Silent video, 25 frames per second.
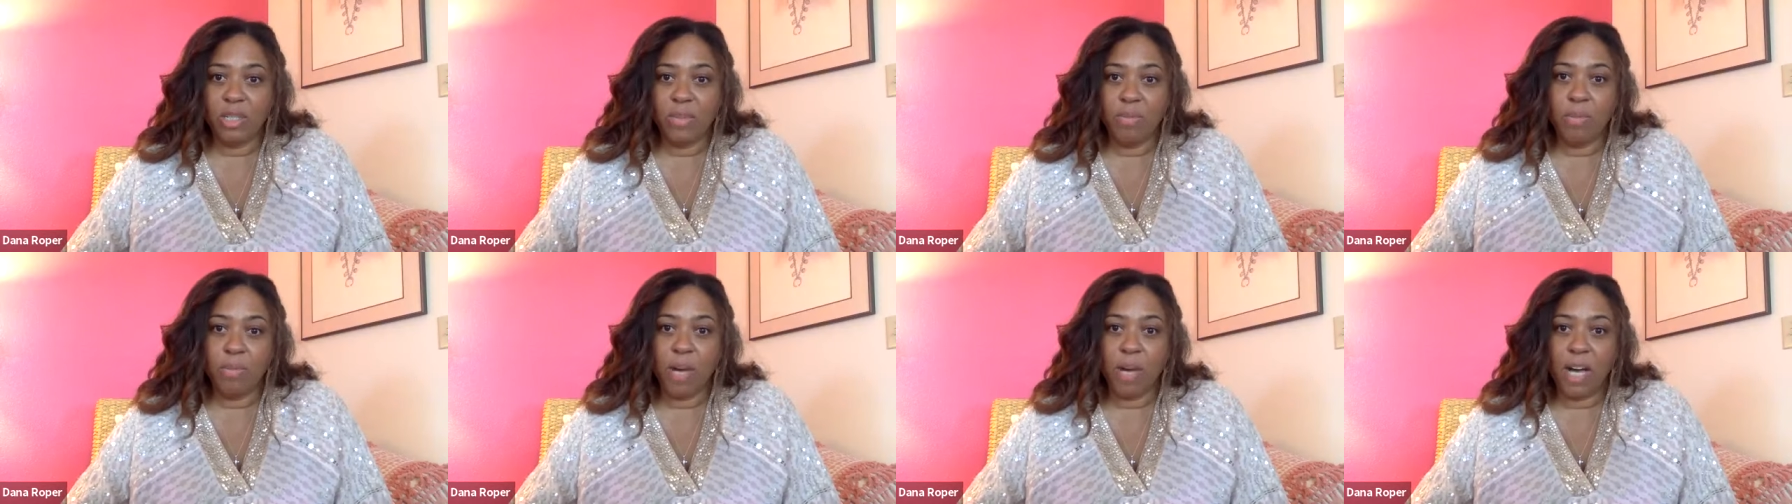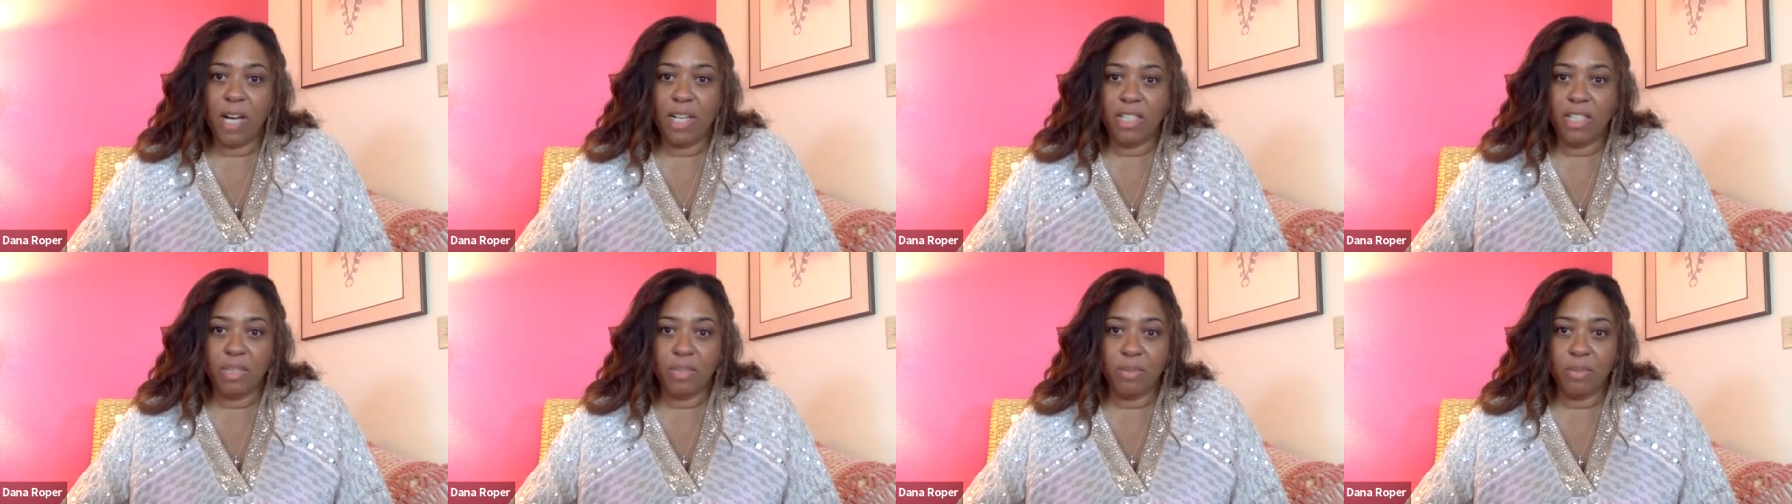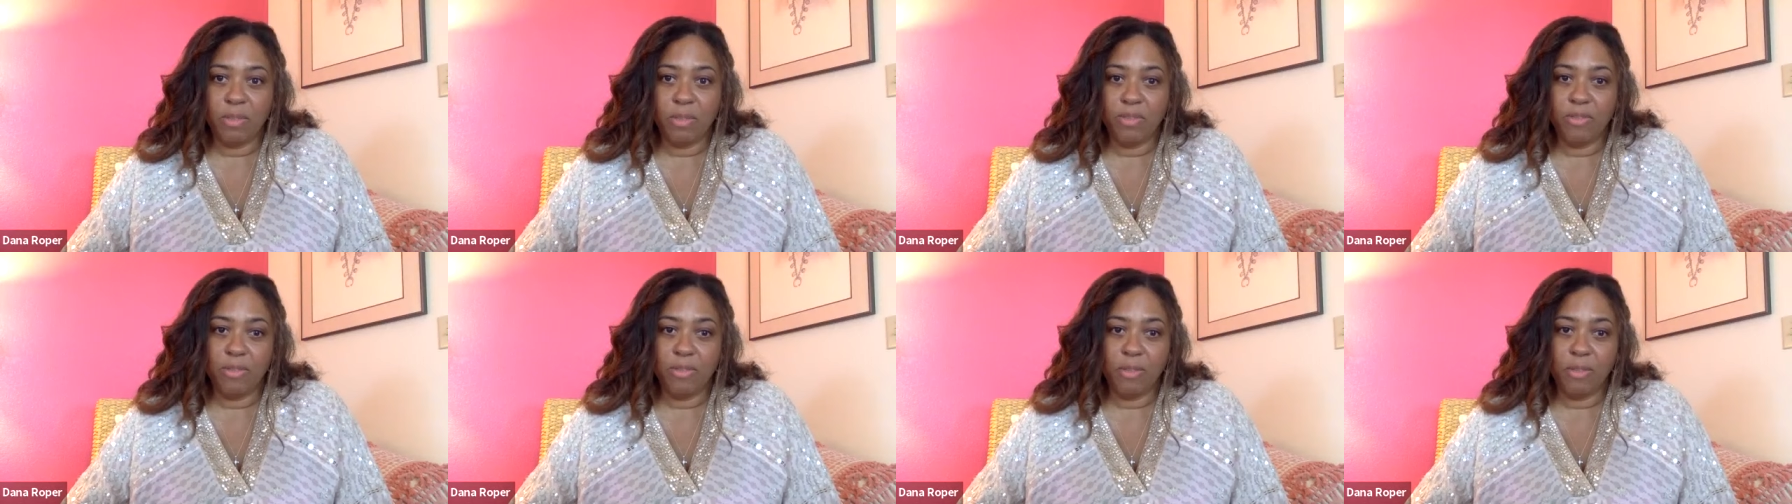
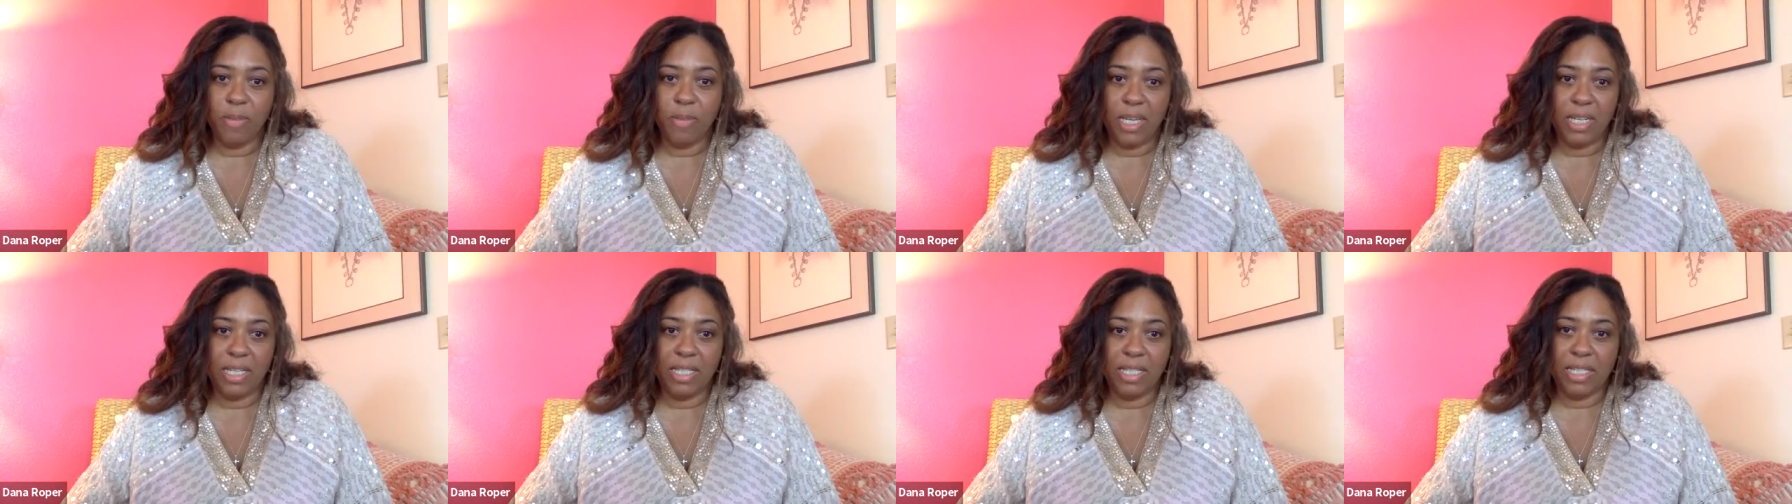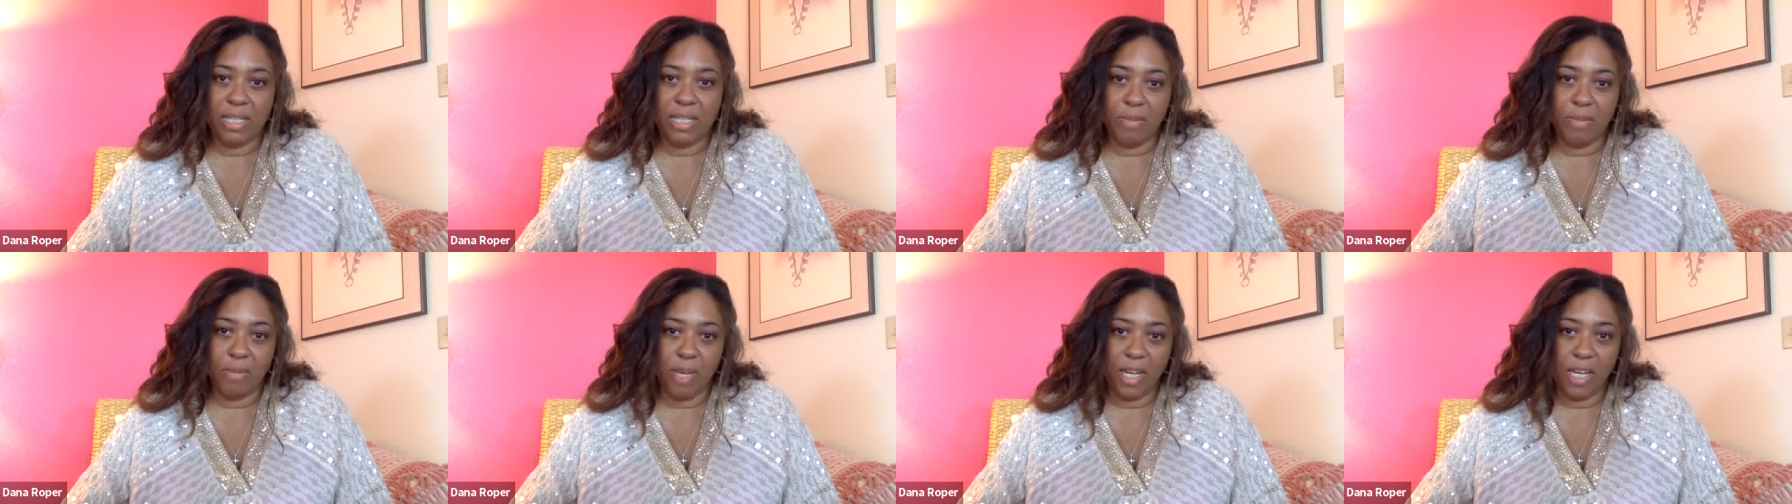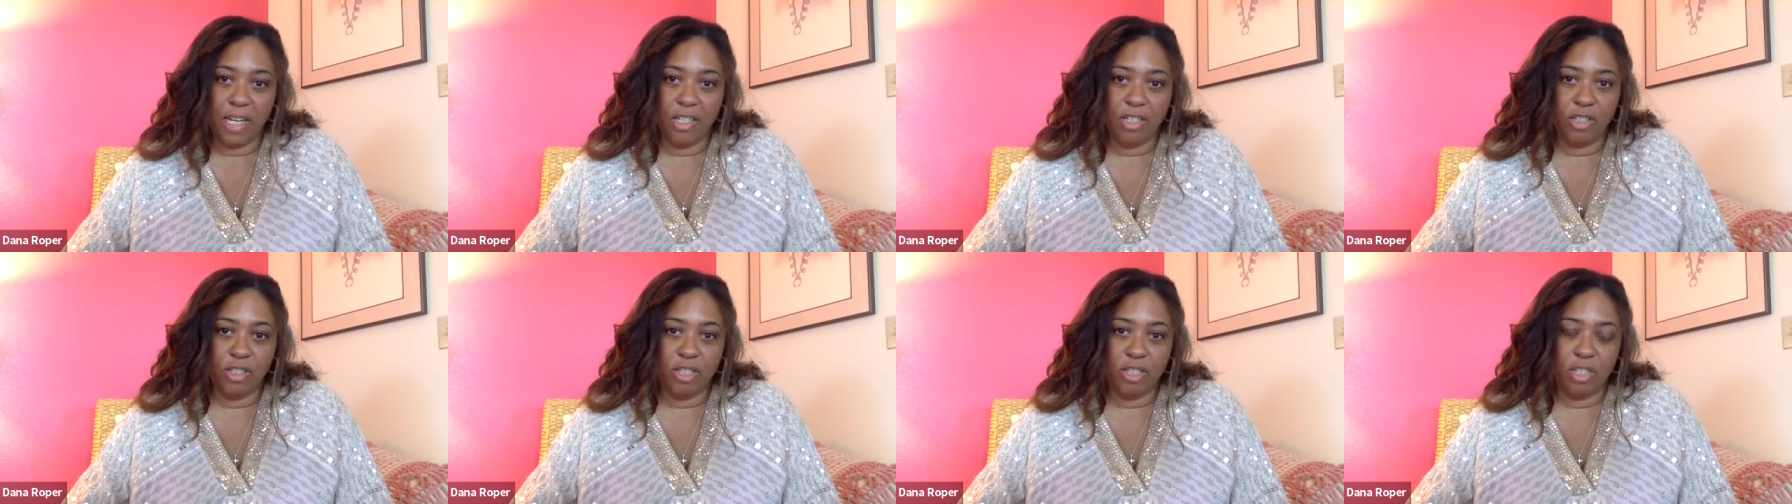impossible for me to see
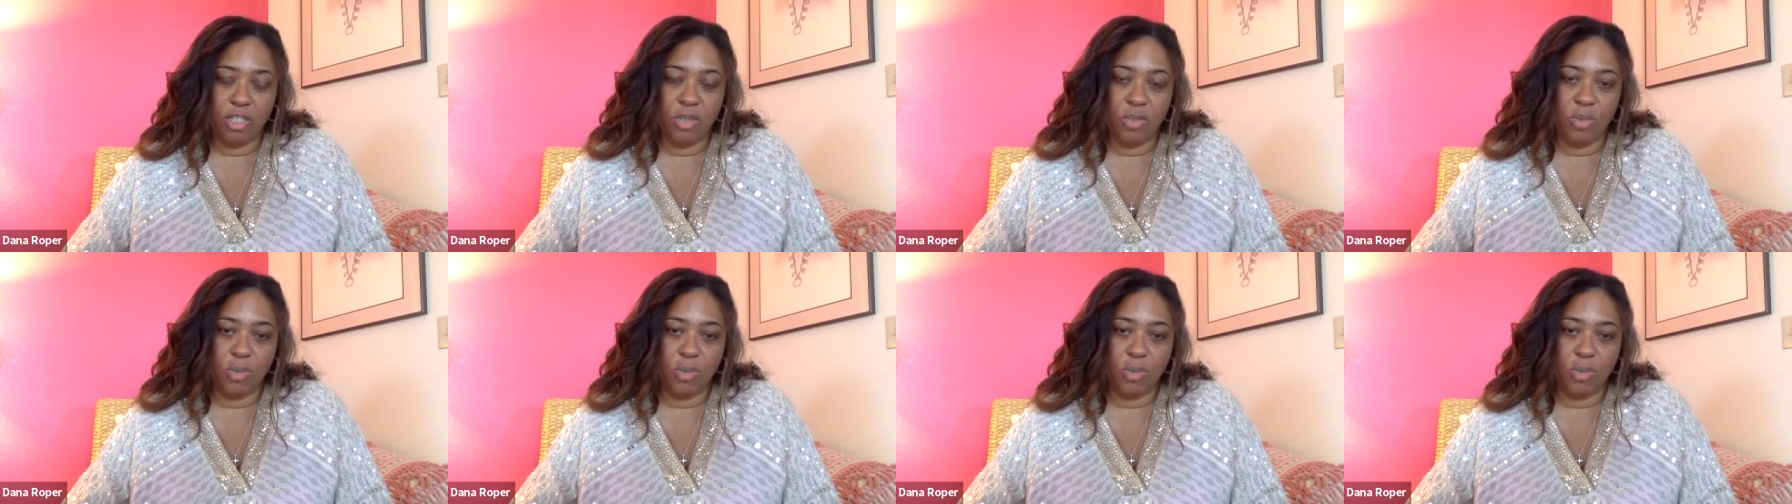patients,